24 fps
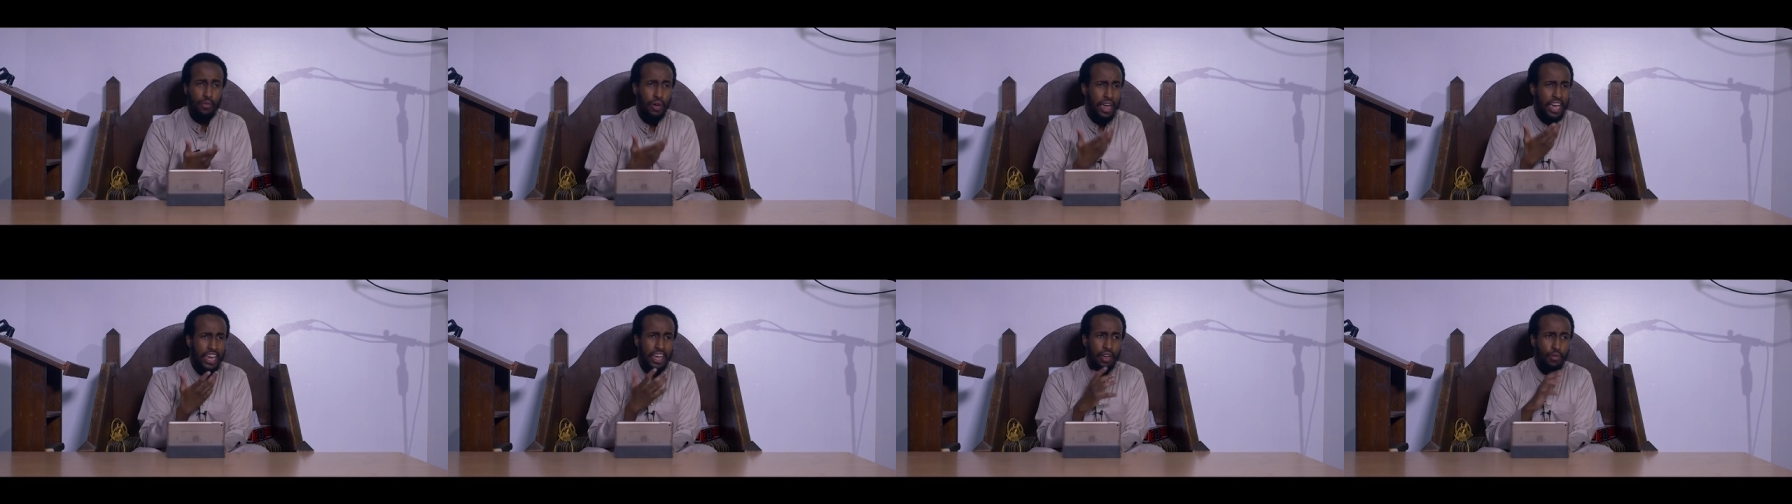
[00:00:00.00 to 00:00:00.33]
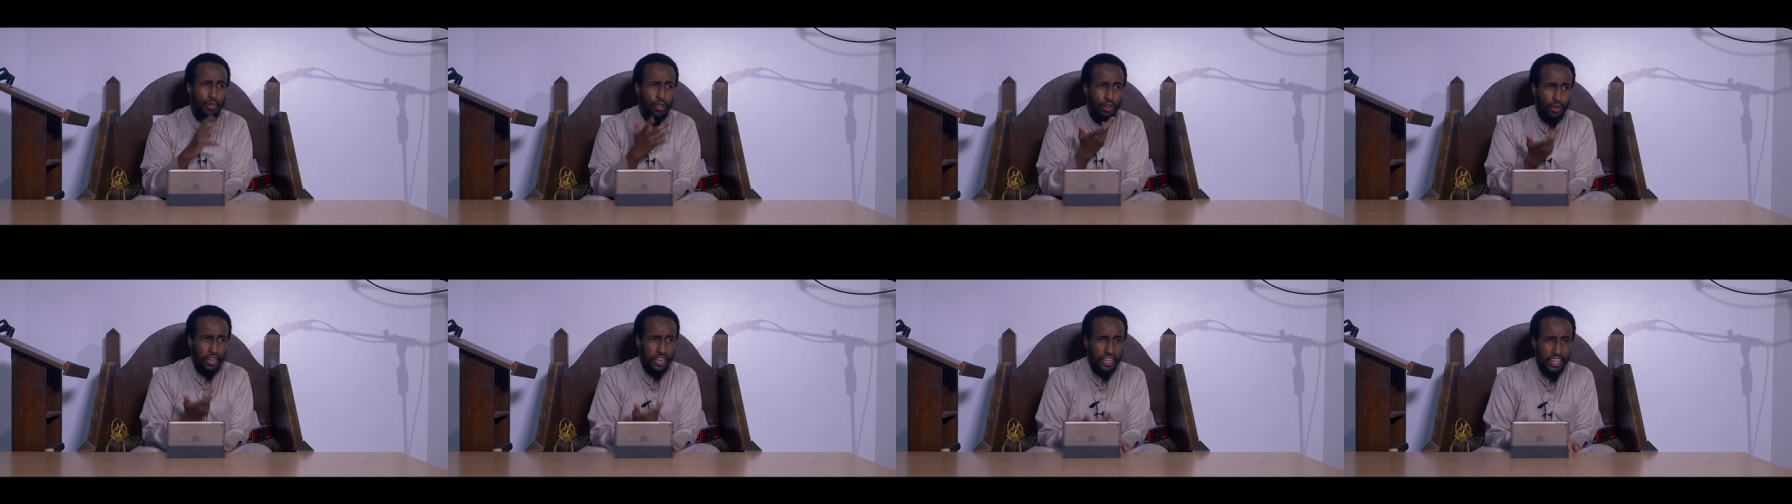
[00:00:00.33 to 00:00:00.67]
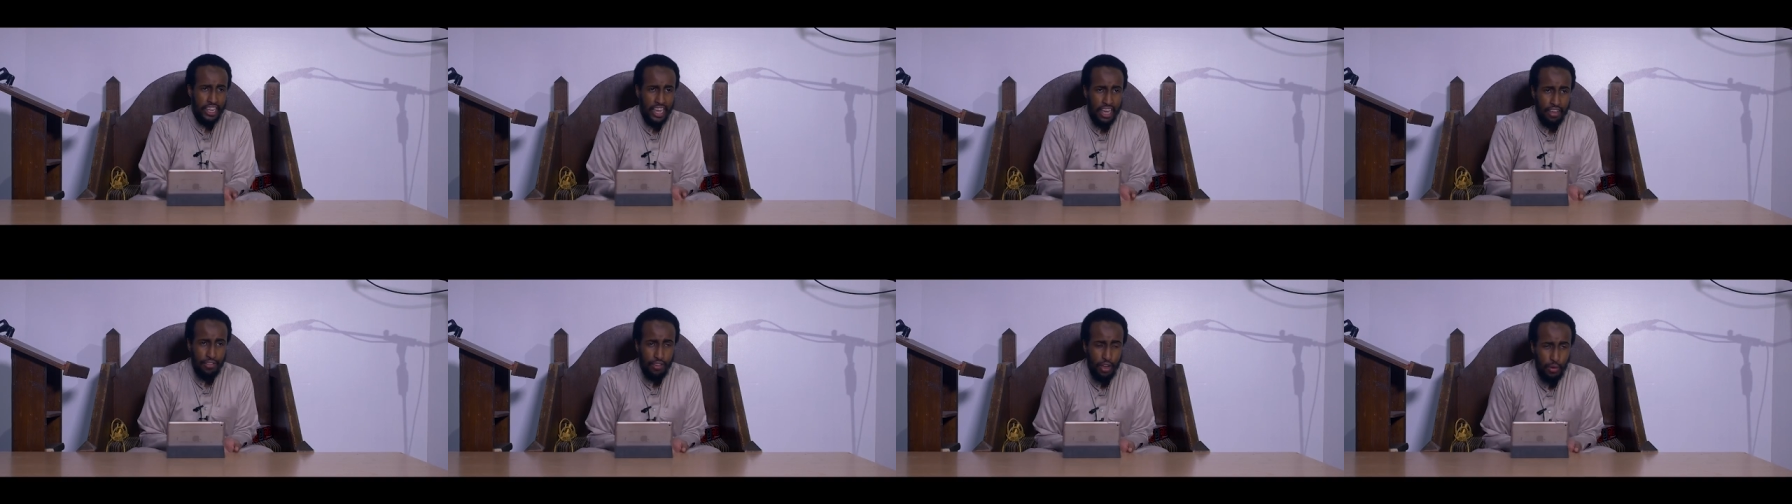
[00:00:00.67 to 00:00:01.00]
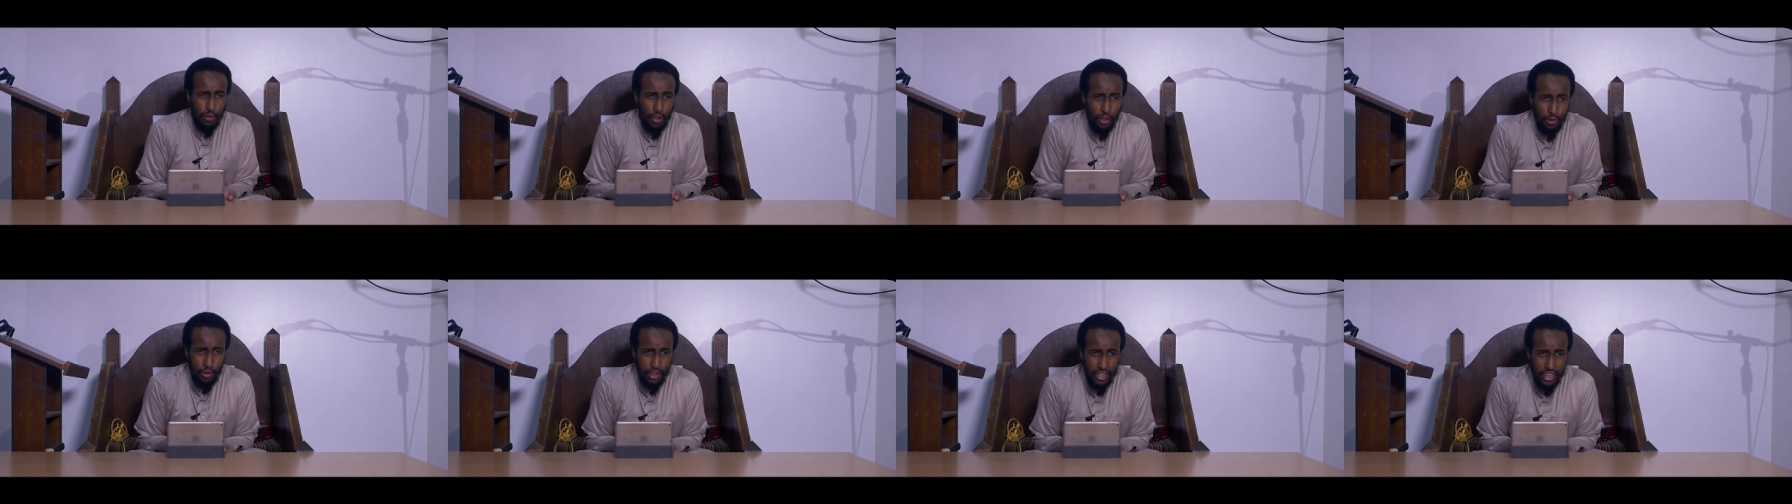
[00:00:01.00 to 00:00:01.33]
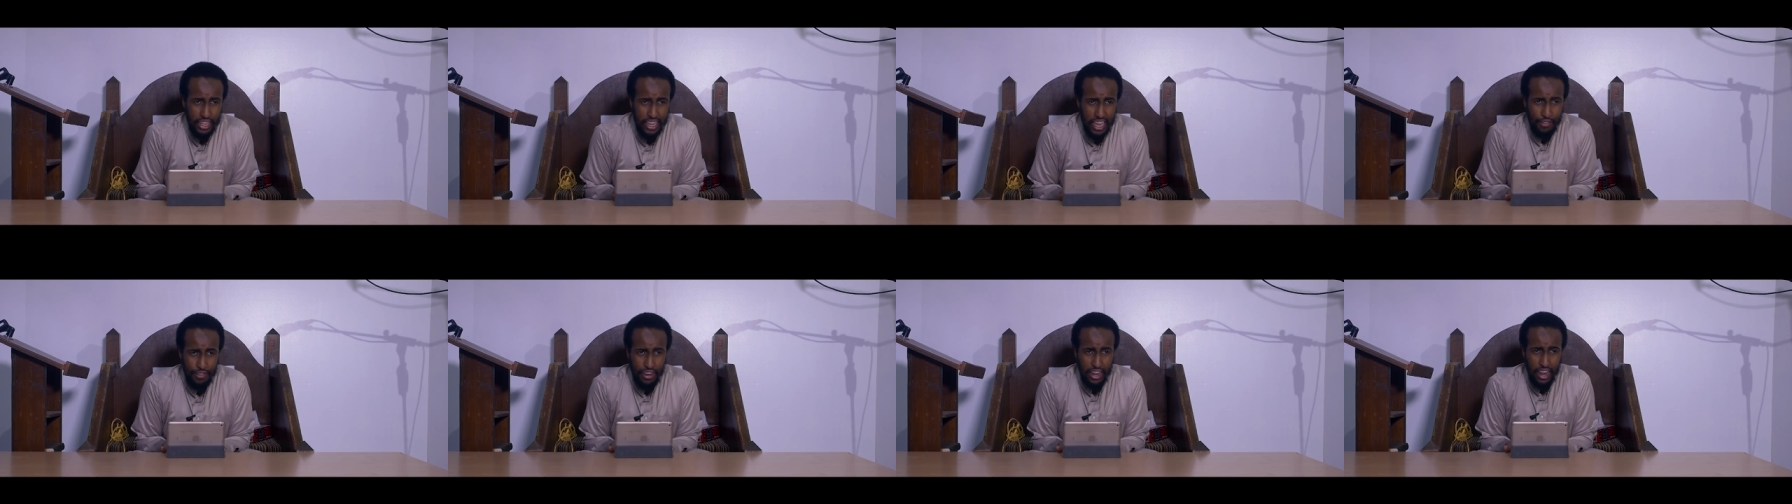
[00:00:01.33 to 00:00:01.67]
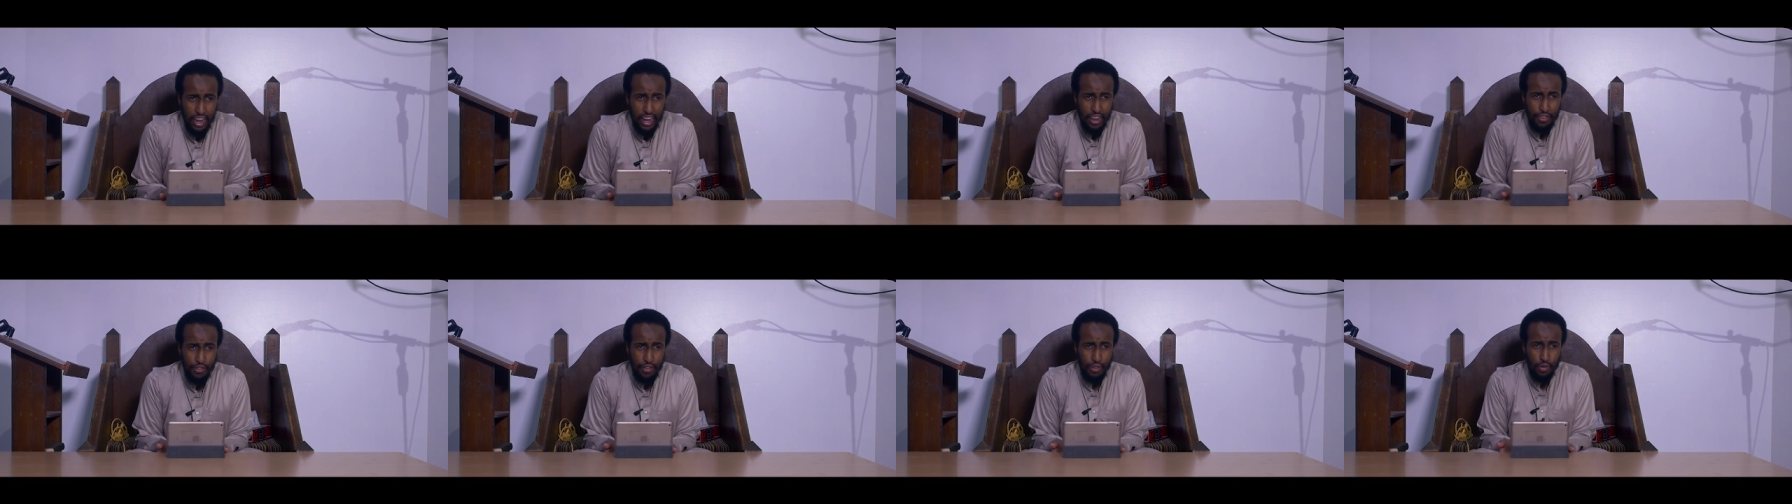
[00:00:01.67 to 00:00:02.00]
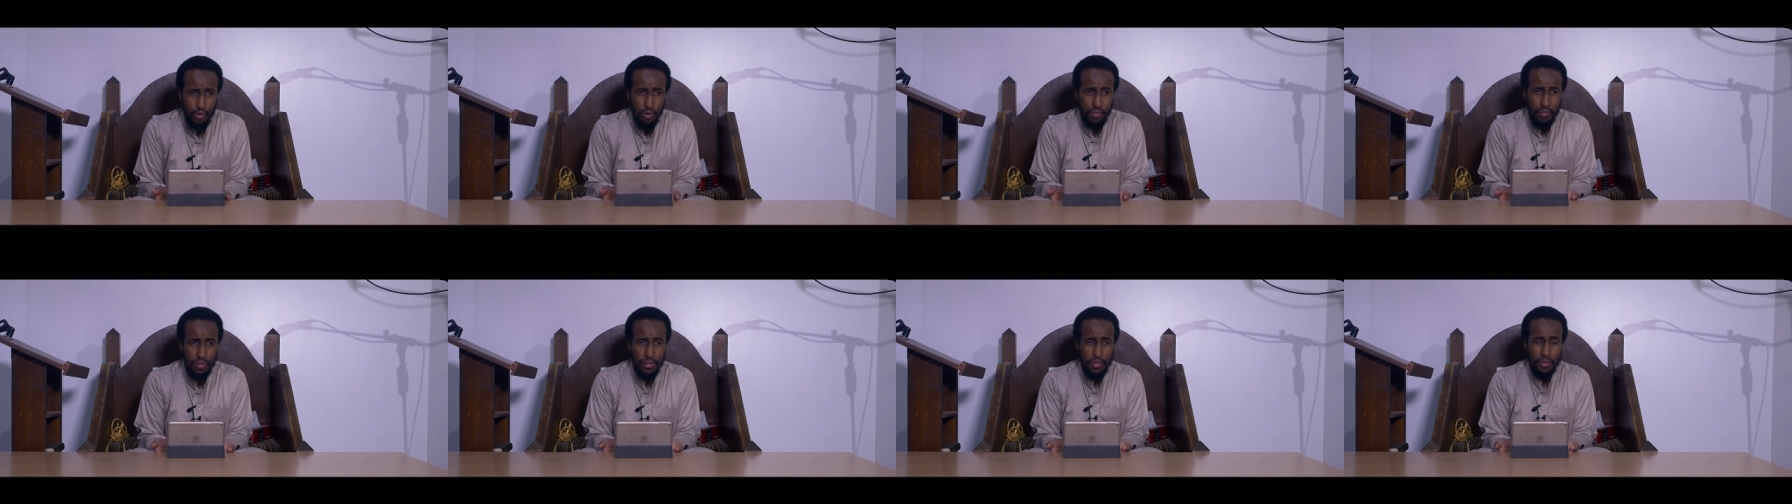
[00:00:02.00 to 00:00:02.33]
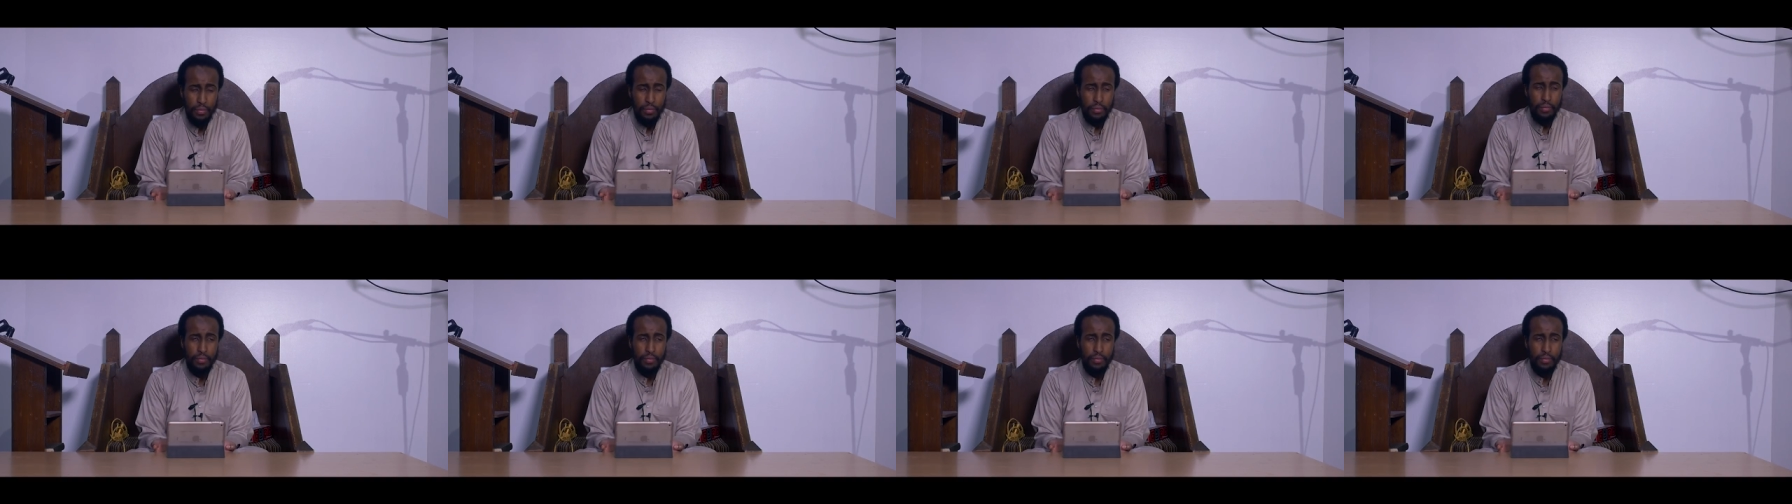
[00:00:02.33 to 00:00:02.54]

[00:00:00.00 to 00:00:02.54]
Where can we do i'tikaf? Can we do i'tikaf in our living room?